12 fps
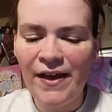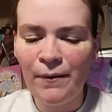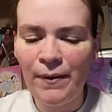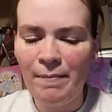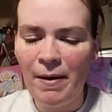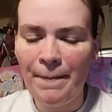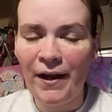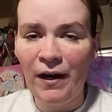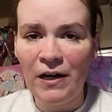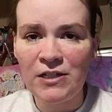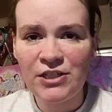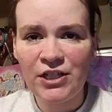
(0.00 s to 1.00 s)
that way my
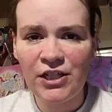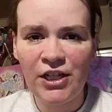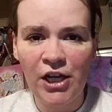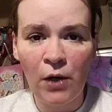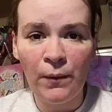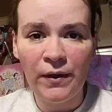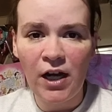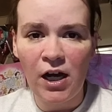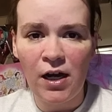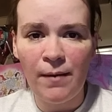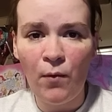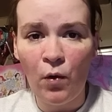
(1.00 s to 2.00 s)
parents could go and
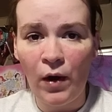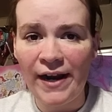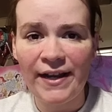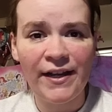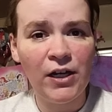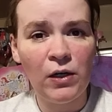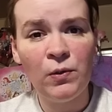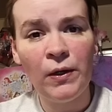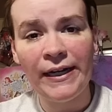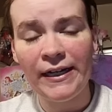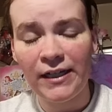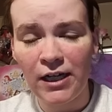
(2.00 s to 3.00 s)
come or I could
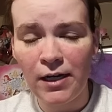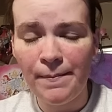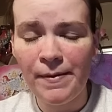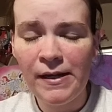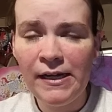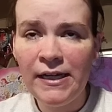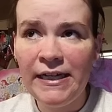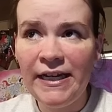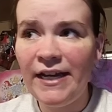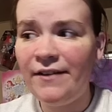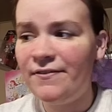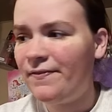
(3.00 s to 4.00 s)
go and come
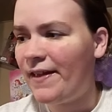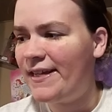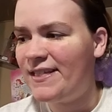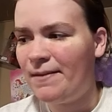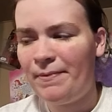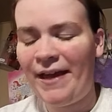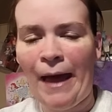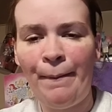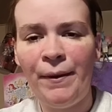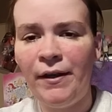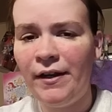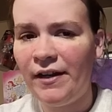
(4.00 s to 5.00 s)
if like something
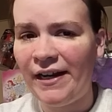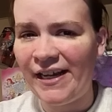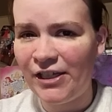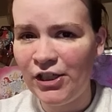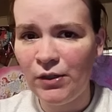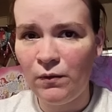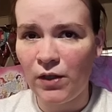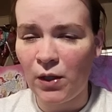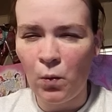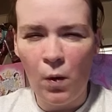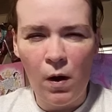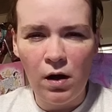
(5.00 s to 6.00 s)
happened and I couldn't
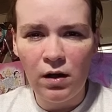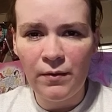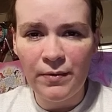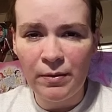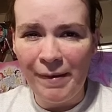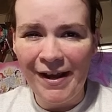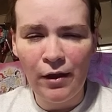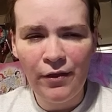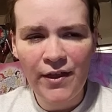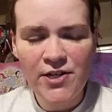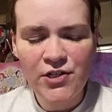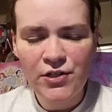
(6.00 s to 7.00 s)
really walk with my
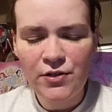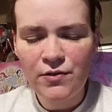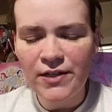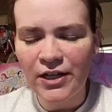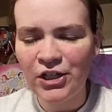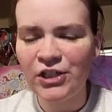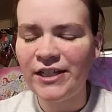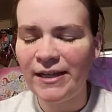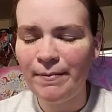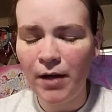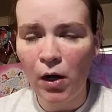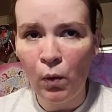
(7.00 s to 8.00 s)
health issues. I couldn't
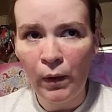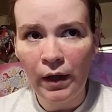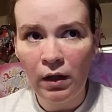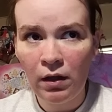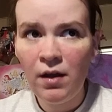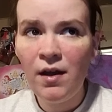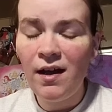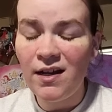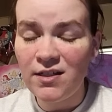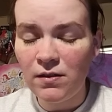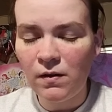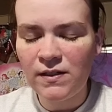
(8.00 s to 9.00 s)
keep going
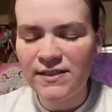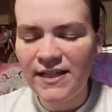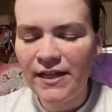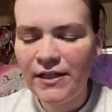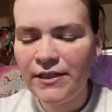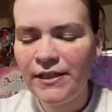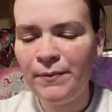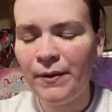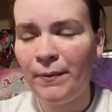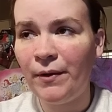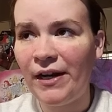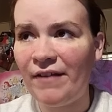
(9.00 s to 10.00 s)
as long as they could.
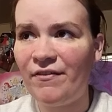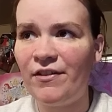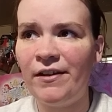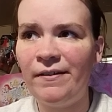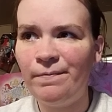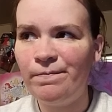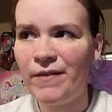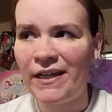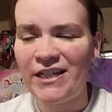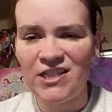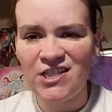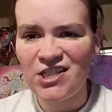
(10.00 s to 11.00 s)
We wouldn't have to
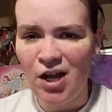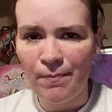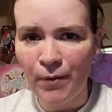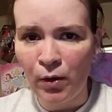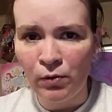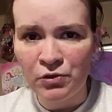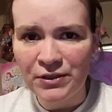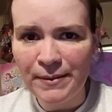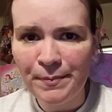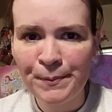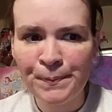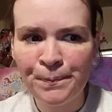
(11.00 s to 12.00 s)
like stop the whole
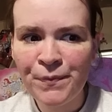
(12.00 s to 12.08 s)
trip.